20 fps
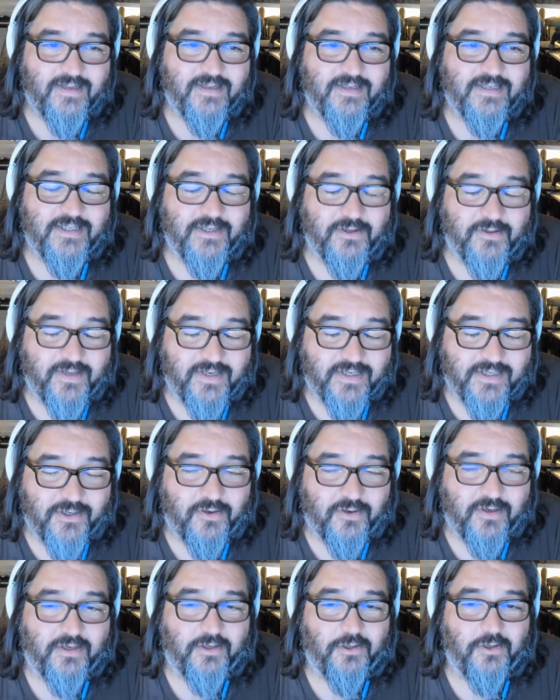So they
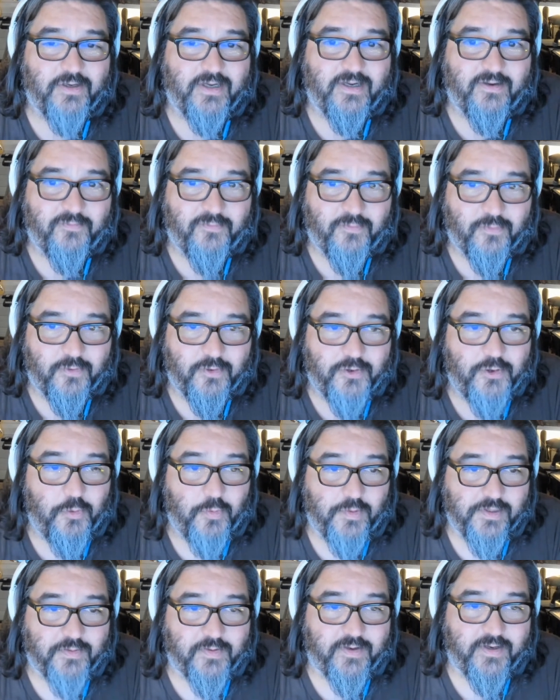started looking for who
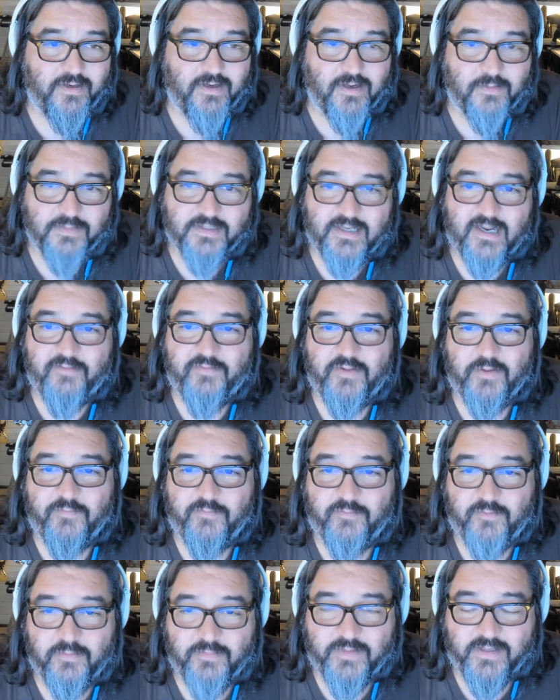was going to come save
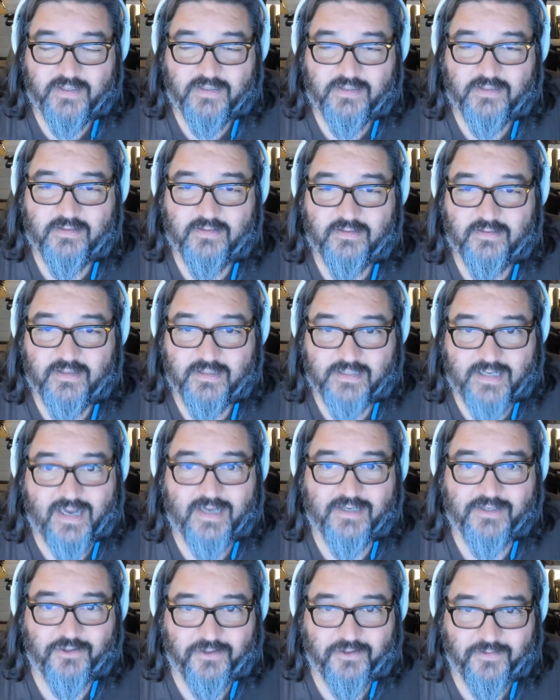them from this
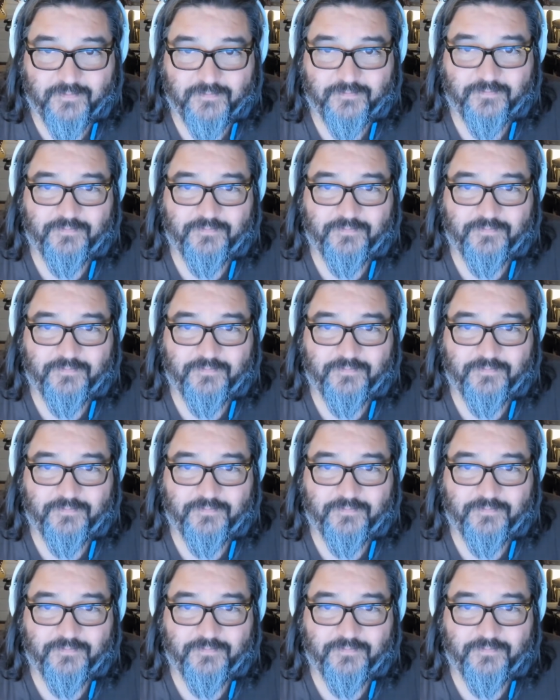disaster.